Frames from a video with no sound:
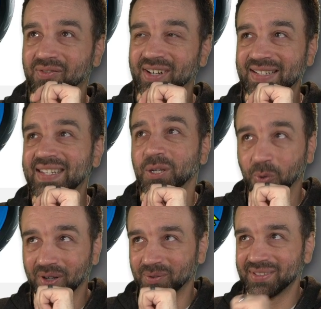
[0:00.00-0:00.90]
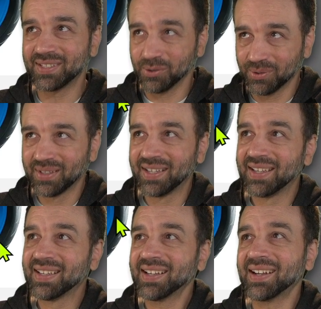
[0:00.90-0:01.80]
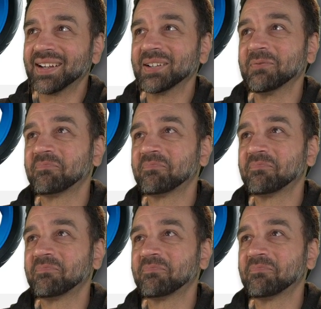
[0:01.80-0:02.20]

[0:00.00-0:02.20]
I've got a teal one with teal uh,